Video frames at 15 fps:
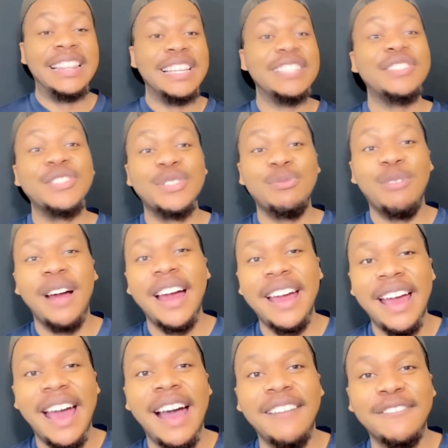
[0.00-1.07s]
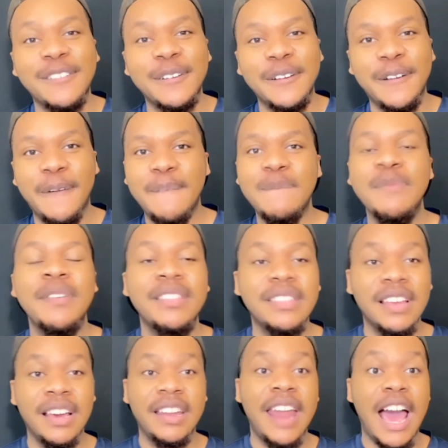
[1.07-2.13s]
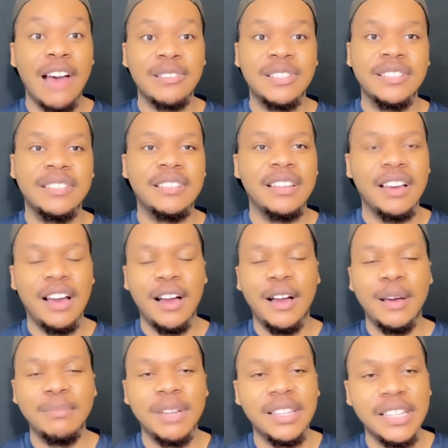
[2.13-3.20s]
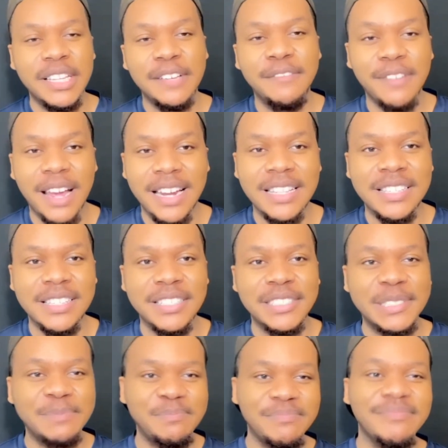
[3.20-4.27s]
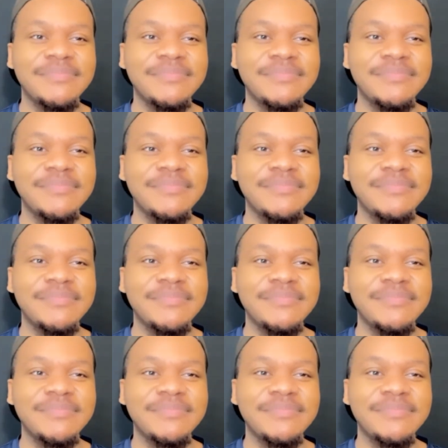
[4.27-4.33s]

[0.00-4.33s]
This is right after the announcer, the um, the lead flight attendant,